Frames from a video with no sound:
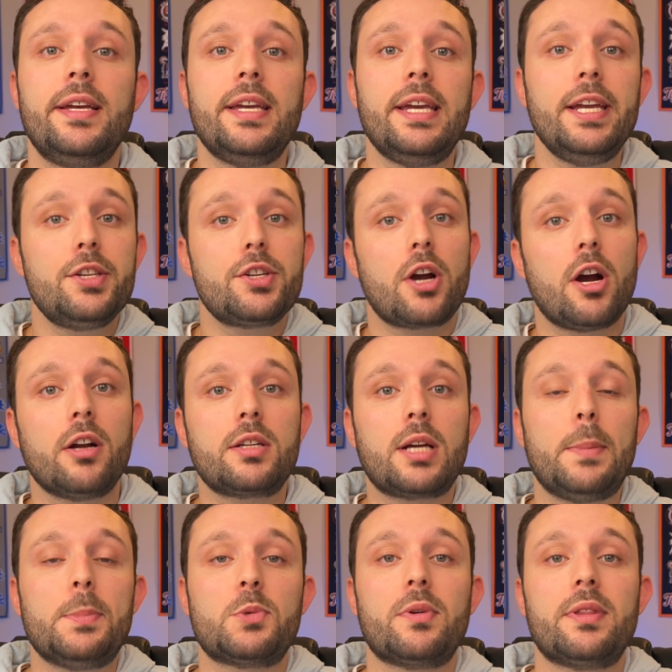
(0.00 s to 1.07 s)
Each card
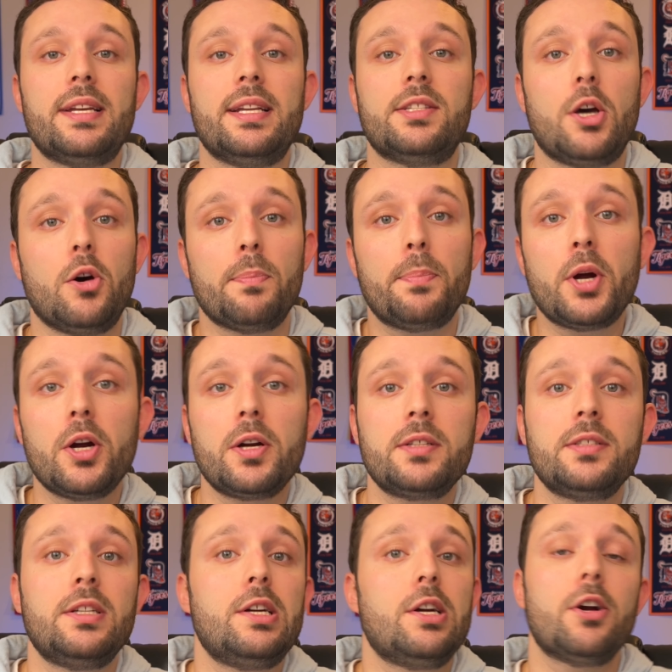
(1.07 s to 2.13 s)
comes with its own
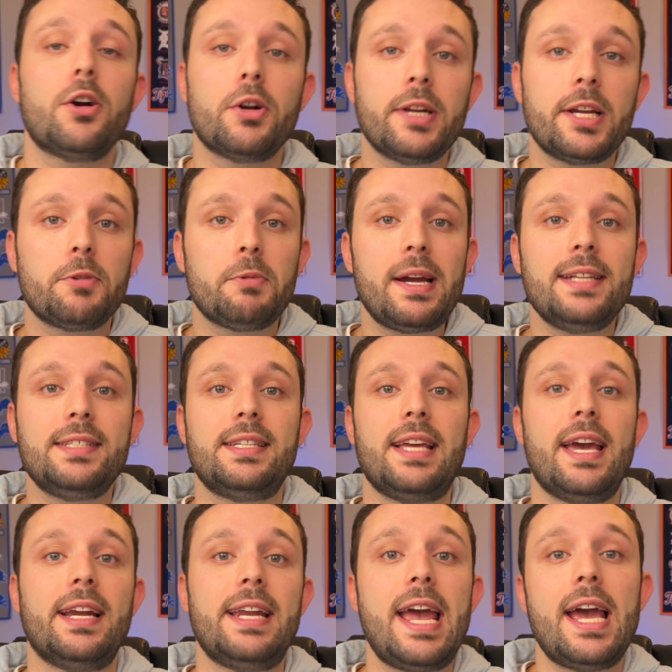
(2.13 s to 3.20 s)
perks, earning rates,
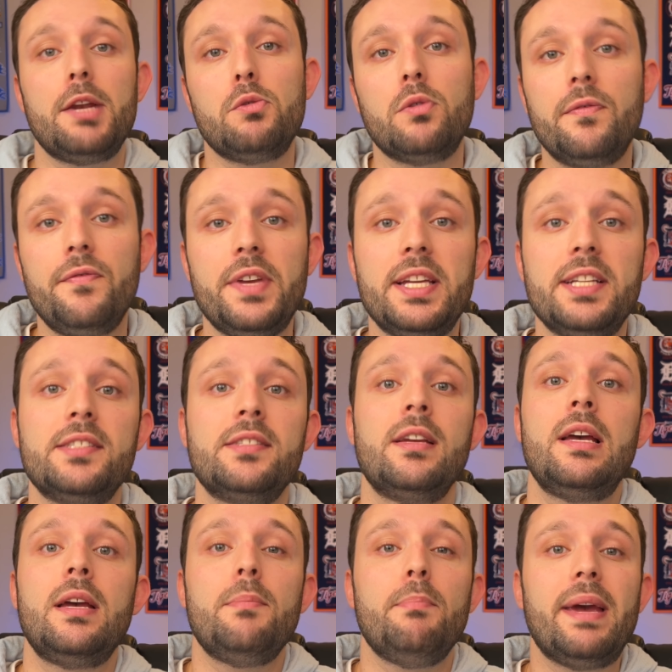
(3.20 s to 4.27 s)
and annual fees,
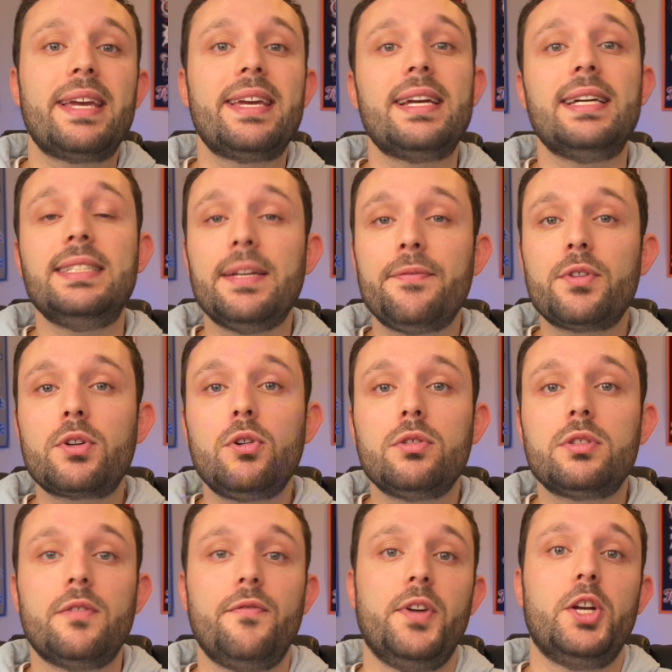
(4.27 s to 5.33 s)
making it
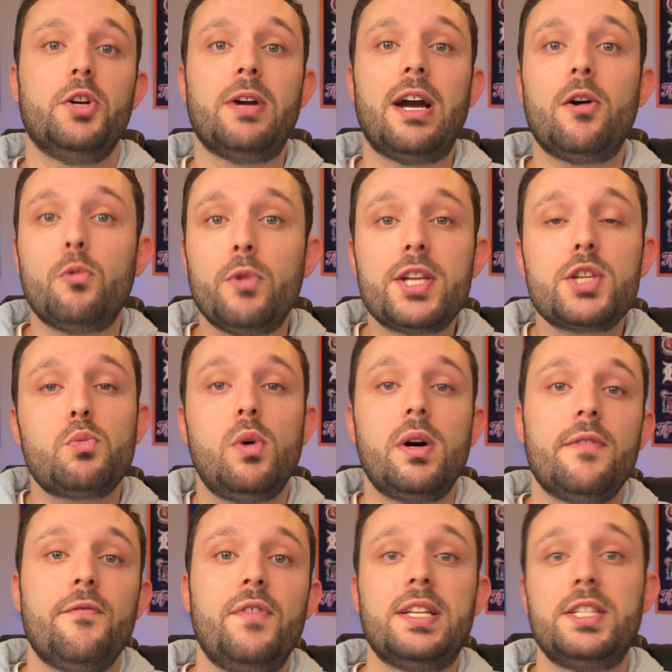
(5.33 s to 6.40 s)
difficult to figure out which
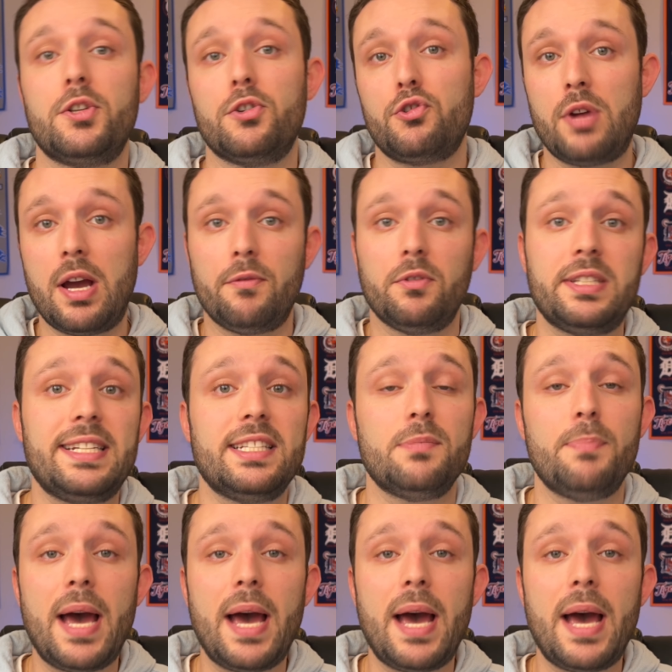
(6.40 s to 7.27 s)
one fits your travel needs